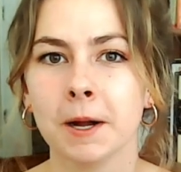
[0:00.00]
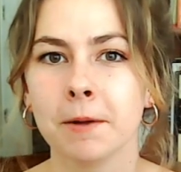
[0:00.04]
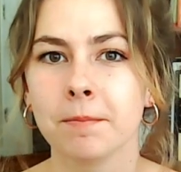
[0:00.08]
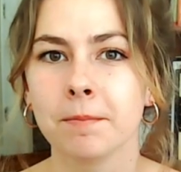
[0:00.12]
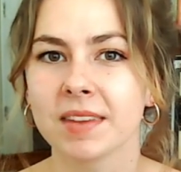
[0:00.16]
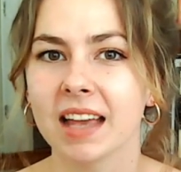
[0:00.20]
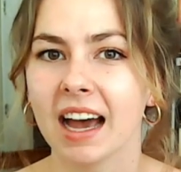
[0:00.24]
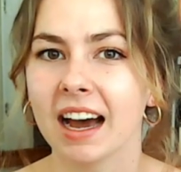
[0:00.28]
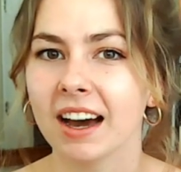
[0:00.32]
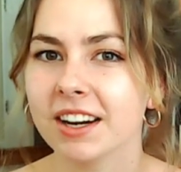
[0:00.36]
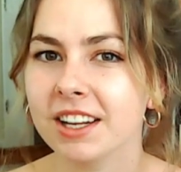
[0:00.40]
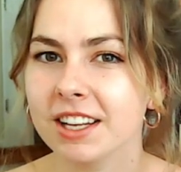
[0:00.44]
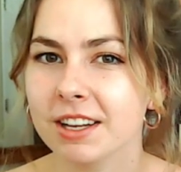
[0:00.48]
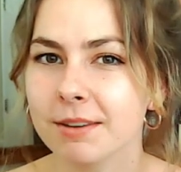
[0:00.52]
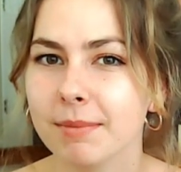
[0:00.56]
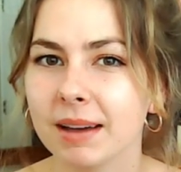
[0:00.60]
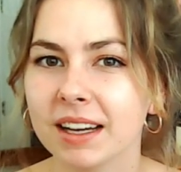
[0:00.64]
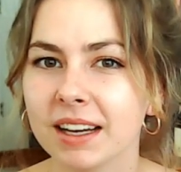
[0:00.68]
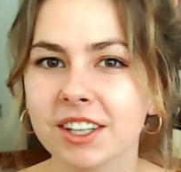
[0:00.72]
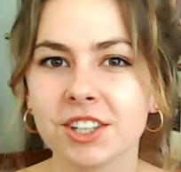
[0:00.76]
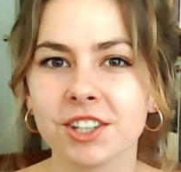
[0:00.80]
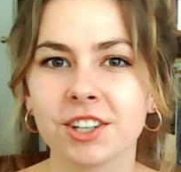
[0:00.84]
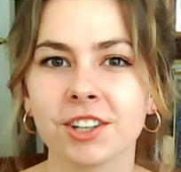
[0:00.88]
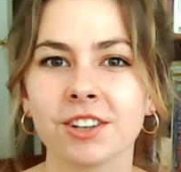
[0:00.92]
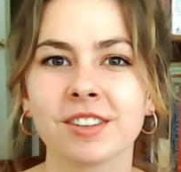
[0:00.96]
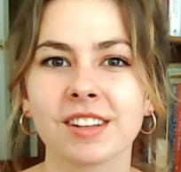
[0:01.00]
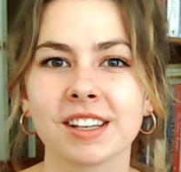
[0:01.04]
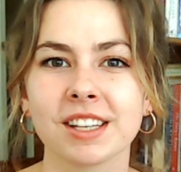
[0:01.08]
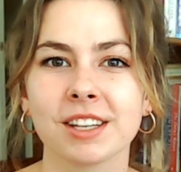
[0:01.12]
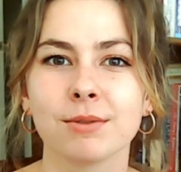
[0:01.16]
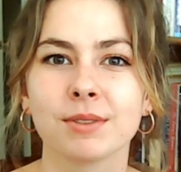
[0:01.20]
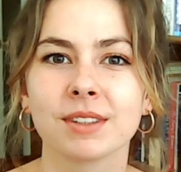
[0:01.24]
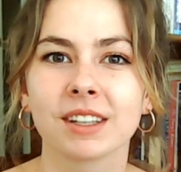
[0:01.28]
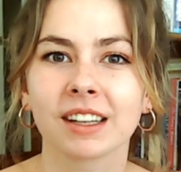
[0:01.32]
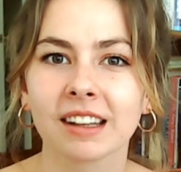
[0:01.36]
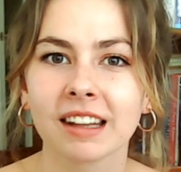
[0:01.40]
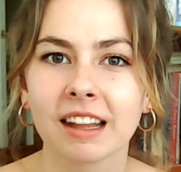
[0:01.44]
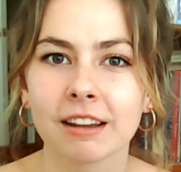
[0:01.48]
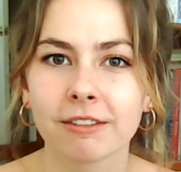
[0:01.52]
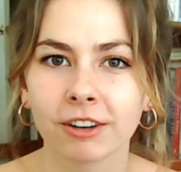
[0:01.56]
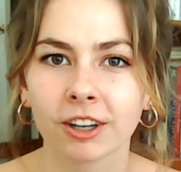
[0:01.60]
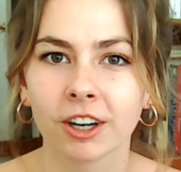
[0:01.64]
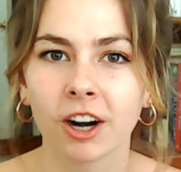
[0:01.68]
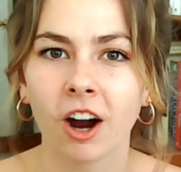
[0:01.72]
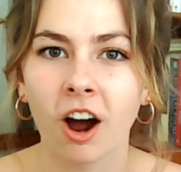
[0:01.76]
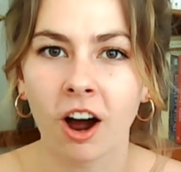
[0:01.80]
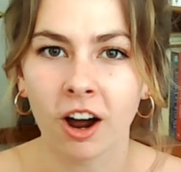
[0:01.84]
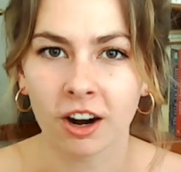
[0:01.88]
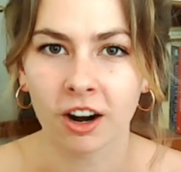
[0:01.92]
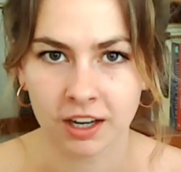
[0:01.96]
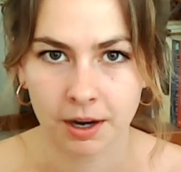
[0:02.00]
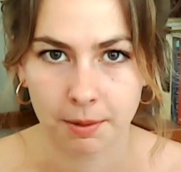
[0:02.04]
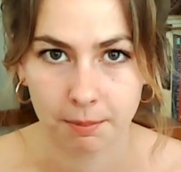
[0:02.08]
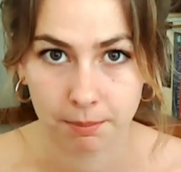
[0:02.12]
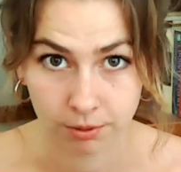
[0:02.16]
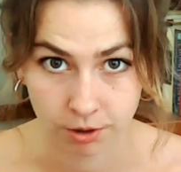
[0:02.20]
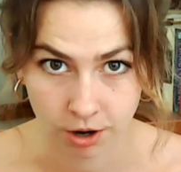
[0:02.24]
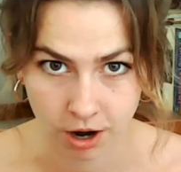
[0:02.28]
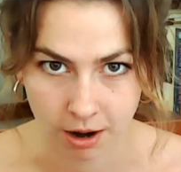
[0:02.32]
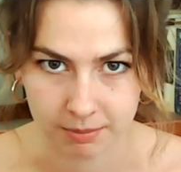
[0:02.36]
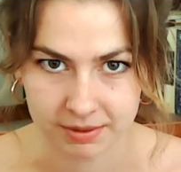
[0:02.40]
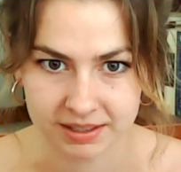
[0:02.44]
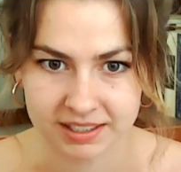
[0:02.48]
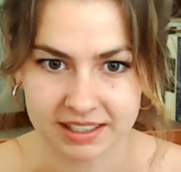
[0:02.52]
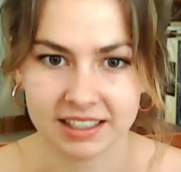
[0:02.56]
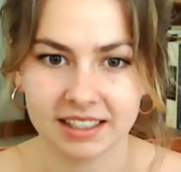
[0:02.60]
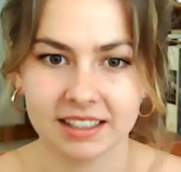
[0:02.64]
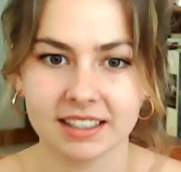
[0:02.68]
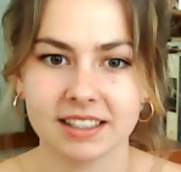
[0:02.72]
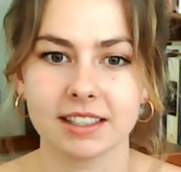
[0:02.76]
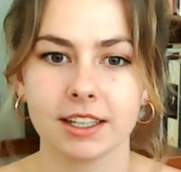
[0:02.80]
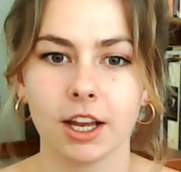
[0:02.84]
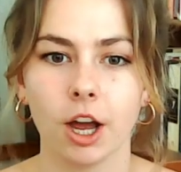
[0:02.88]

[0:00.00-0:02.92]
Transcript: How do you make sure that you deliver on promises?